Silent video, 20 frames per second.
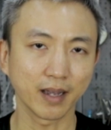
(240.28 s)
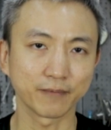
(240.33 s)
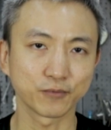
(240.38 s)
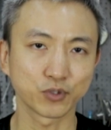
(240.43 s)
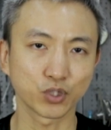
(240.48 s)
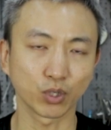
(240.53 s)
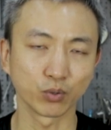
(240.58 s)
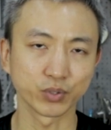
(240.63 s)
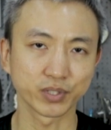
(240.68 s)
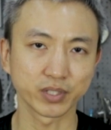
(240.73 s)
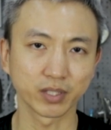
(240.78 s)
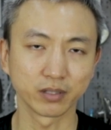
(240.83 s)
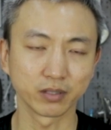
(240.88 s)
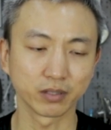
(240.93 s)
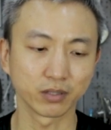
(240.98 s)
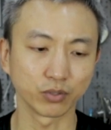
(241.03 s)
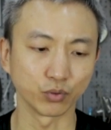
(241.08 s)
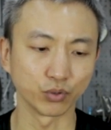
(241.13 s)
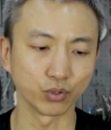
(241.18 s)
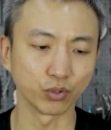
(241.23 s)
have
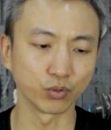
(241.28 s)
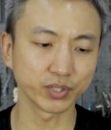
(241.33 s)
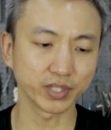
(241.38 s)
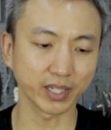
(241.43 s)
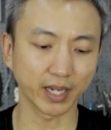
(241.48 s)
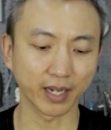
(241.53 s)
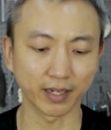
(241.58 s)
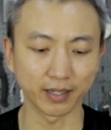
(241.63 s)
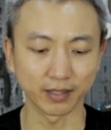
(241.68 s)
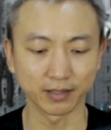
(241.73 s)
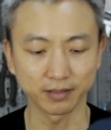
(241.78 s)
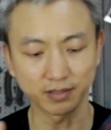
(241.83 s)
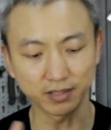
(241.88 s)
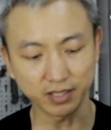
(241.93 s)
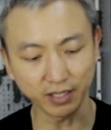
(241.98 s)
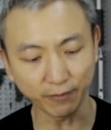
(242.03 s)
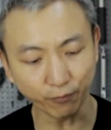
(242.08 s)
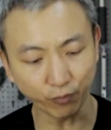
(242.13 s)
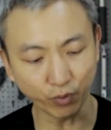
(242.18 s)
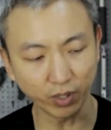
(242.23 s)
chosen to use a
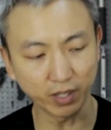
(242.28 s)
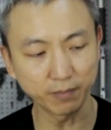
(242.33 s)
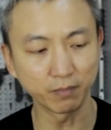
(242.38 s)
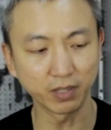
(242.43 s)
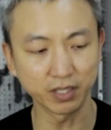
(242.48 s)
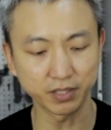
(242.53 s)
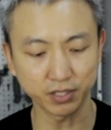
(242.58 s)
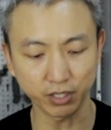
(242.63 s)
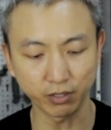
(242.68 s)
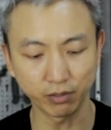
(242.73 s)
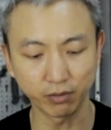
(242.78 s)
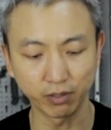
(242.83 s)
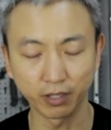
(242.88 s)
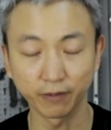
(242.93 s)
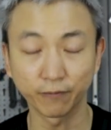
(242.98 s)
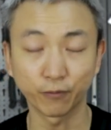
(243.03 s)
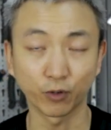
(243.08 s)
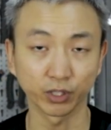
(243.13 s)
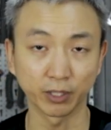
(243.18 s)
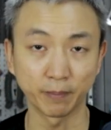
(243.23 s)
different
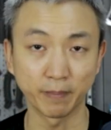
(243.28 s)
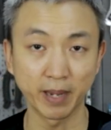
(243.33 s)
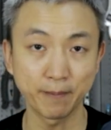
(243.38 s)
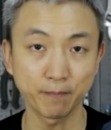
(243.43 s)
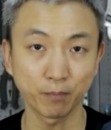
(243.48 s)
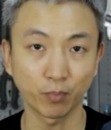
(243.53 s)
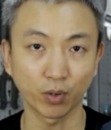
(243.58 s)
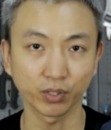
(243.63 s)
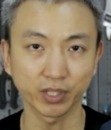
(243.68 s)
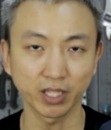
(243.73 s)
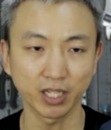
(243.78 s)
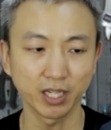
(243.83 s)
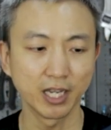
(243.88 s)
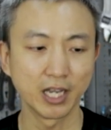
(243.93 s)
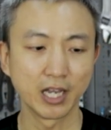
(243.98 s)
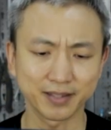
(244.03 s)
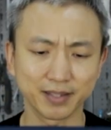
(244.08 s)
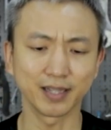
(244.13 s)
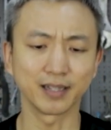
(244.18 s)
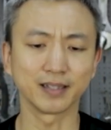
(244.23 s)
material for the main body.
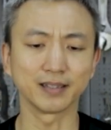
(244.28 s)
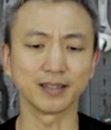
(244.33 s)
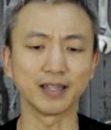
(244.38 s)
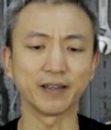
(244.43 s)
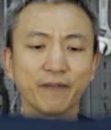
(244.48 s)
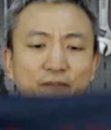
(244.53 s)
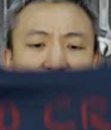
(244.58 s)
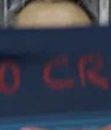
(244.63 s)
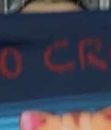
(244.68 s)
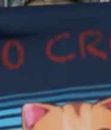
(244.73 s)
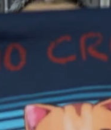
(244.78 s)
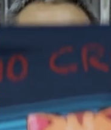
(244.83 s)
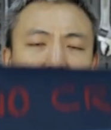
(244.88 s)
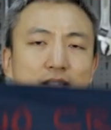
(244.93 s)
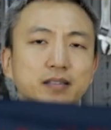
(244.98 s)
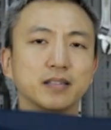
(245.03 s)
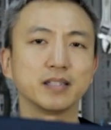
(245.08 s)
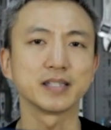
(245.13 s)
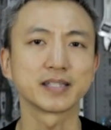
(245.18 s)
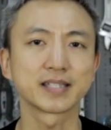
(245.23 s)
I think it fits
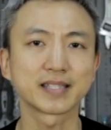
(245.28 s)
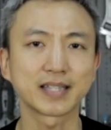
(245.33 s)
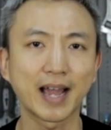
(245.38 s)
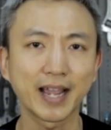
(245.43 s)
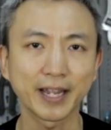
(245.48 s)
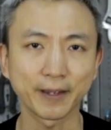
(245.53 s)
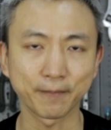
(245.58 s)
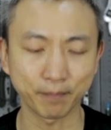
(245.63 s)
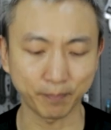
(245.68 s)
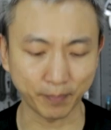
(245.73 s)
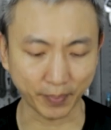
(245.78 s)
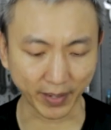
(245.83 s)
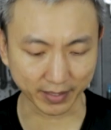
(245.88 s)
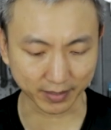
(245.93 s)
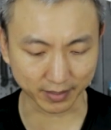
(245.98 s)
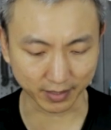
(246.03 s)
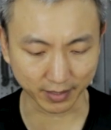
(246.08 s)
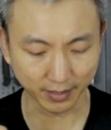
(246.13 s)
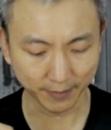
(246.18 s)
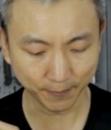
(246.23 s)
the design
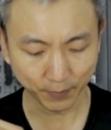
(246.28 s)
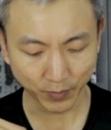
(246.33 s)
better.